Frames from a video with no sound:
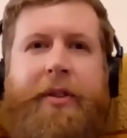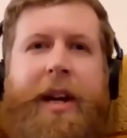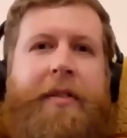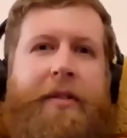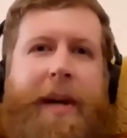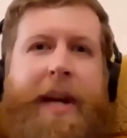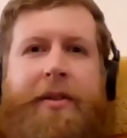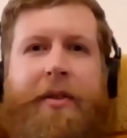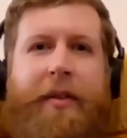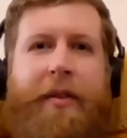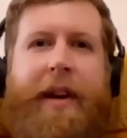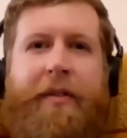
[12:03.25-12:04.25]
So that doesn't mean
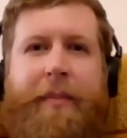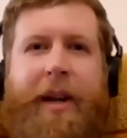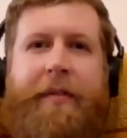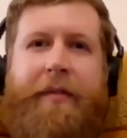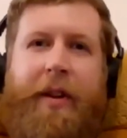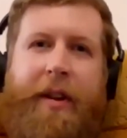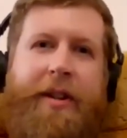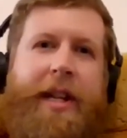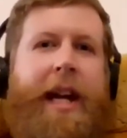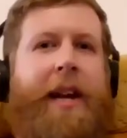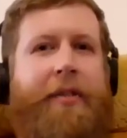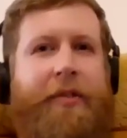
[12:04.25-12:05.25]
2,000 plus
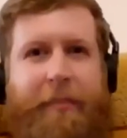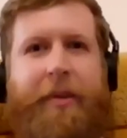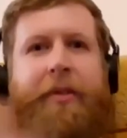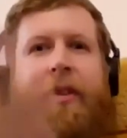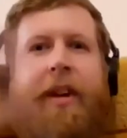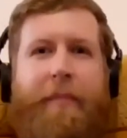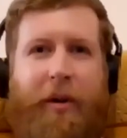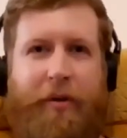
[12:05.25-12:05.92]
volunteers, some receive right.